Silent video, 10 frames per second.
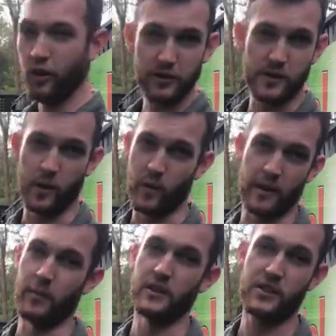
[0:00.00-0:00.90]
also one of
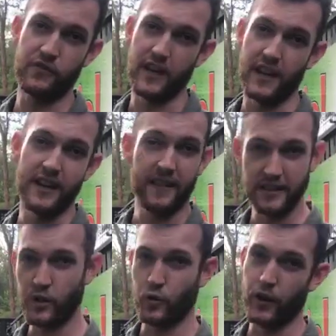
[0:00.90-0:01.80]
the most feared, and
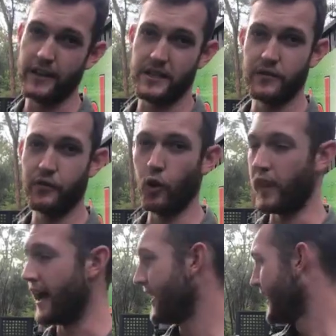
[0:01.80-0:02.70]
there's good reason for
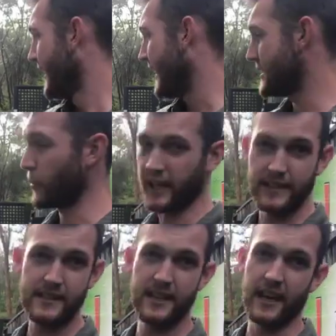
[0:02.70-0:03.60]
that. As we can
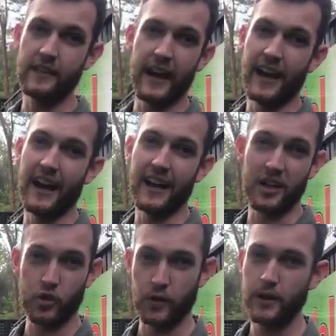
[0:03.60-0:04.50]
see, they are
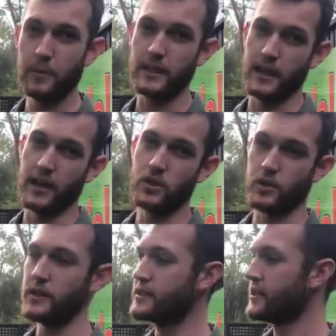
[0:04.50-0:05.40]
incredibly
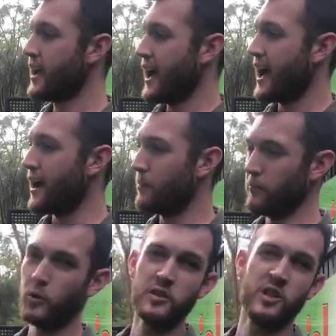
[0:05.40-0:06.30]
dangerous, but
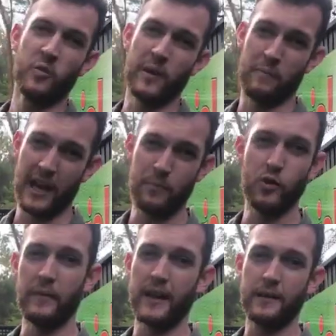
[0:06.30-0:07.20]
more so when people
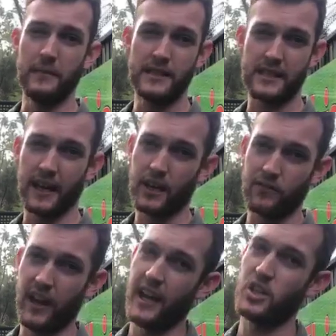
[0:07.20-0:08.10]
make the mistake of
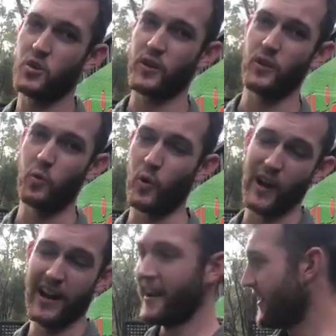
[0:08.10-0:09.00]
entering the
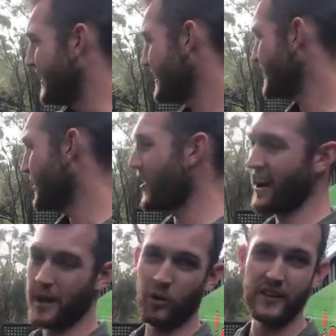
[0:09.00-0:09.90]
water. This is not an
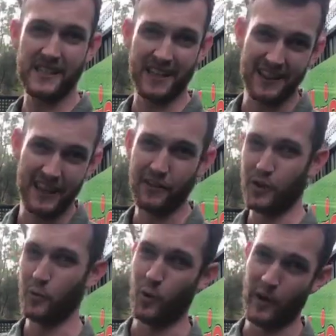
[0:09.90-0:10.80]
animal that's going to leave the
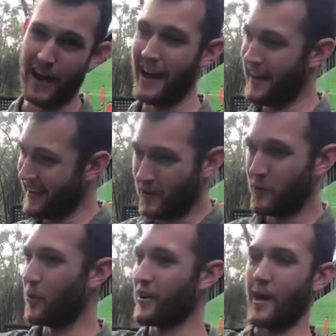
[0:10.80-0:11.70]
water,
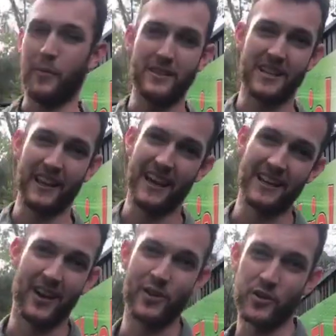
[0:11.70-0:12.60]
walk up onto land
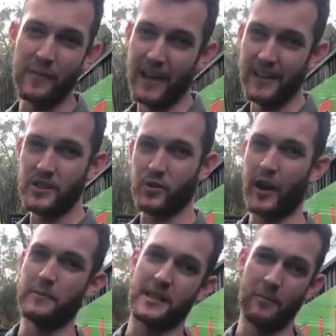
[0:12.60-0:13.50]
100 meters,
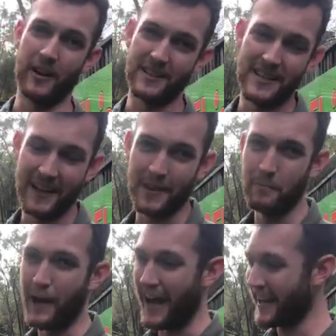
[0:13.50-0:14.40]
grab someone and take them
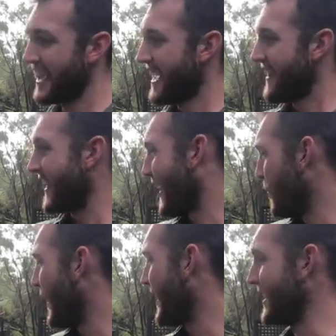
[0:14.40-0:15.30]
back. They are
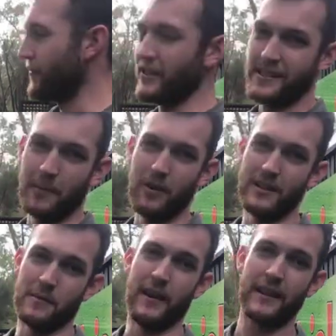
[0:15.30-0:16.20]
waiting for someone
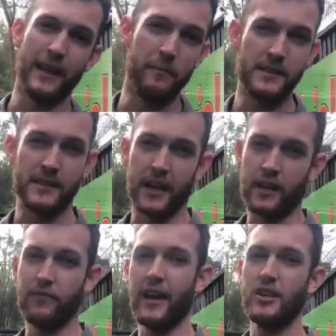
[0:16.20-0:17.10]
to make that mistake
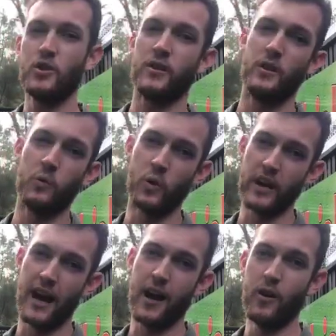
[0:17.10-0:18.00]
of entering the
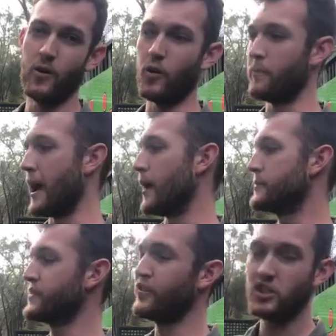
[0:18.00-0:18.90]
water, or
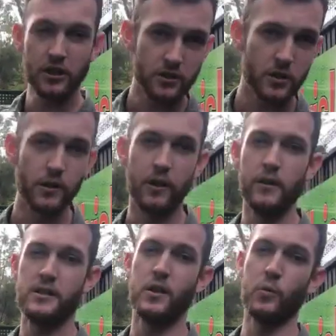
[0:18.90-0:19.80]
perhaps fishing too
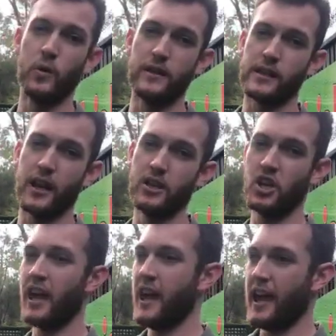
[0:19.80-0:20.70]
close to the water's edge.
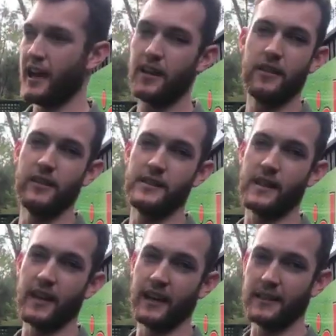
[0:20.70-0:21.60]
Any of those
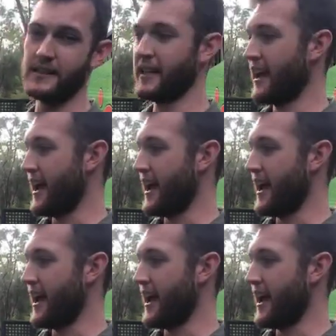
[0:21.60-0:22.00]
things